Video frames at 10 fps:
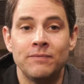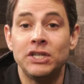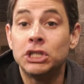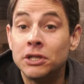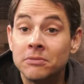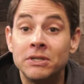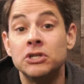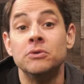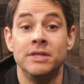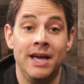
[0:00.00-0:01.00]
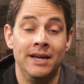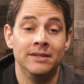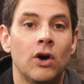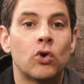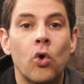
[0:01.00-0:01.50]
They shouldn't have been doing that.
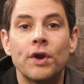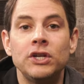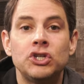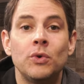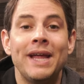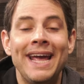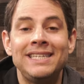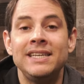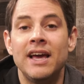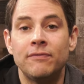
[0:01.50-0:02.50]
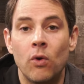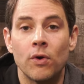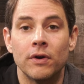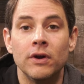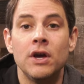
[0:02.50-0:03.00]
According to an ATF
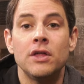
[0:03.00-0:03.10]
order,